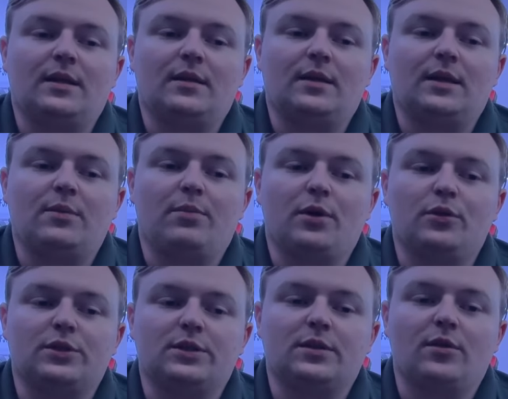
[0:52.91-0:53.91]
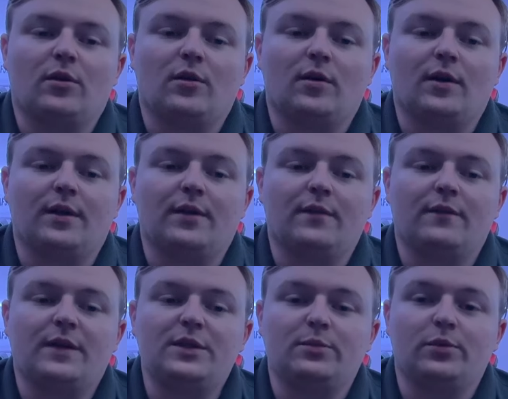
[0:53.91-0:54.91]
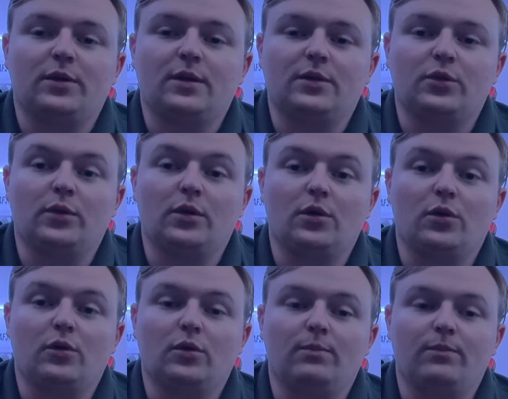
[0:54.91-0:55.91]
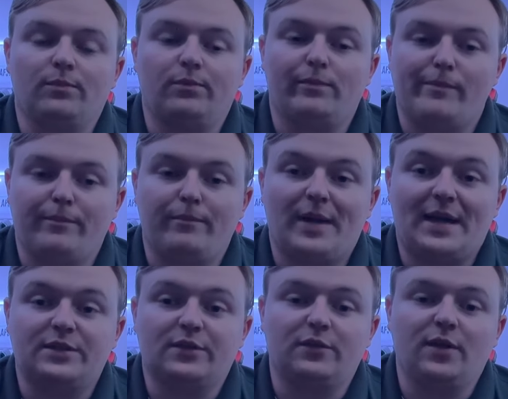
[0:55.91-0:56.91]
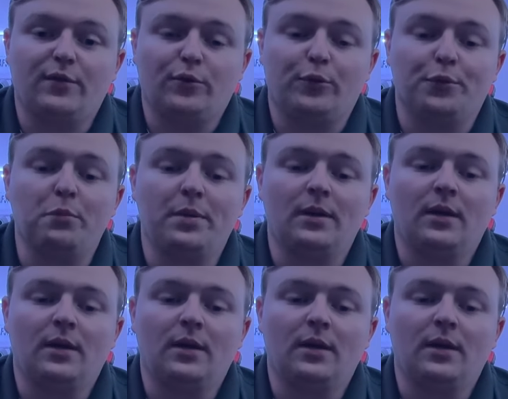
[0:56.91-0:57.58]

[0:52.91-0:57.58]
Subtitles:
he posted on Facebook to a local massive gun group,